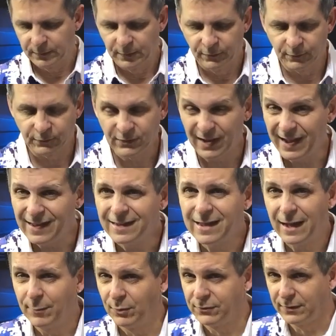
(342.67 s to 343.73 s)
There's 8
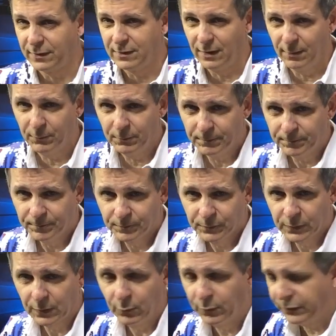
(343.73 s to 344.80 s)
cables that come
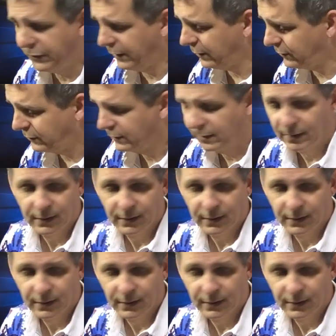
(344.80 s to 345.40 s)
with this.